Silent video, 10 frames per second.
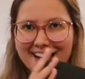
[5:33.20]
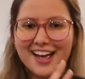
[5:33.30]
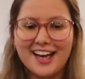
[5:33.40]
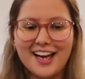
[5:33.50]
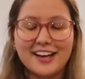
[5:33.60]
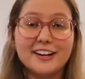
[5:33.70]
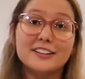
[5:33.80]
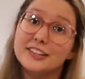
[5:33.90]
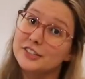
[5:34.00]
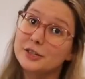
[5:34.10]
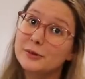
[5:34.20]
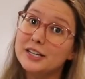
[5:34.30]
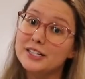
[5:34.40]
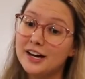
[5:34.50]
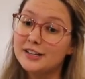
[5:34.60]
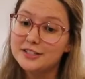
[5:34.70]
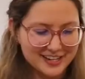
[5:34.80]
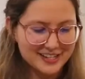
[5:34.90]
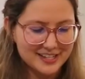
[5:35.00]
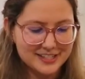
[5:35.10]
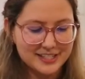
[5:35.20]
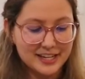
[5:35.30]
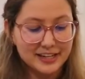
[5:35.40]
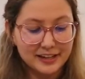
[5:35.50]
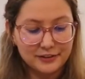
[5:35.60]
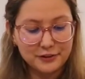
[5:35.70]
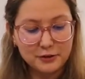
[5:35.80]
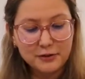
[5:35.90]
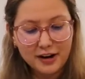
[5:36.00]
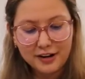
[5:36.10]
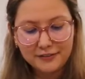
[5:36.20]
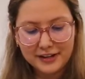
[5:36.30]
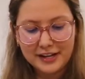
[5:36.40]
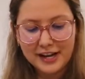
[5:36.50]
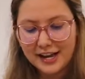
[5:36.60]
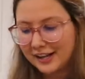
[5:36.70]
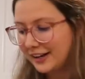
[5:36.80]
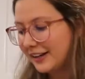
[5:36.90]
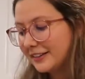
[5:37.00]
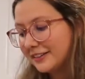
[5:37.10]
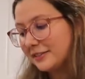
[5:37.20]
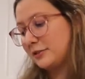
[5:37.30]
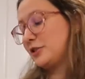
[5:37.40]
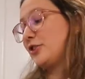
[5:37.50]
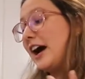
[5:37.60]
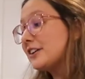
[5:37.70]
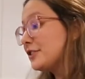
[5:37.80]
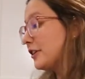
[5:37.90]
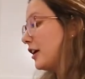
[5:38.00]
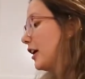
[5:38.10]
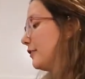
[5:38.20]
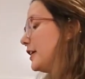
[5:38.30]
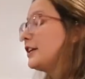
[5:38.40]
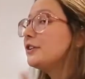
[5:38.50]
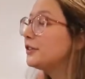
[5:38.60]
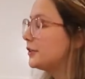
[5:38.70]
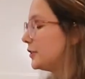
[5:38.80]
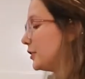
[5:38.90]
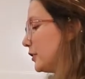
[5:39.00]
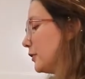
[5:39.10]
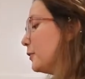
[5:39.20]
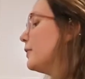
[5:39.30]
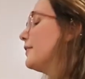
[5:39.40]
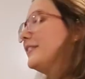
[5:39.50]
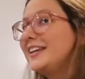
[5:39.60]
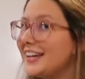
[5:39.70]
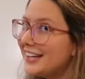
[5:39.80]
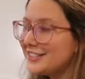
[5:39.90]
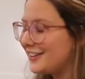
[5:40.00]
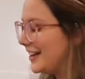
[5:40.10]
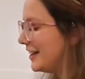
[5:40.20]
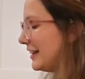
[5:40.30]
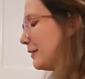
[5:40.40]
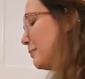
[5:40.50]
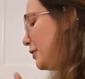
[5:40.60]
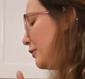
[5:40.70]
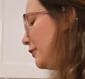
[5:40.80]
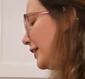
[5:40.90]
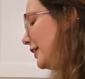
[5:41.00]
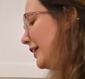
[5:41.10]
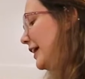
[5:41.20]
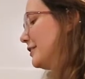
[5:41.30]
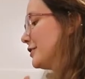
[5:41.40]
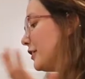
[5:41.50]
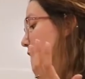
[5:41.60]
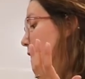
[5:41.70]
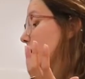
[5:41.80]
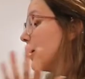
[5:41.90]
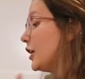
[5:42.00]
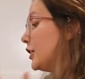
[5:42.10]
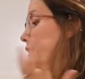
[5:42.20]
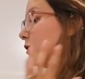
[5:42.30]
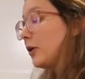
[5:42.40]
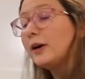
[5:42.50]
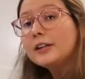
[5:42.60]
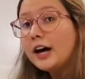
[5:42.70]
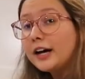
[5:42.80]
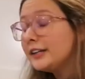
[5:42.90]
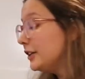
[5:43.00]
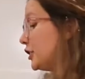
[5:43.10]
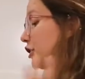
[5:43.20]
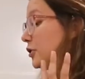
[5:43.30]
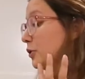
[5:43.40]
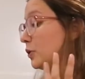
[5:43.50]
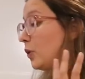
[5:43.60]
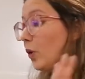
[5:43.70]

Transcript: And essentially what it does is it gives you coffee, and it tracks your coffee through the internet, the beautiful internet. So you go online, you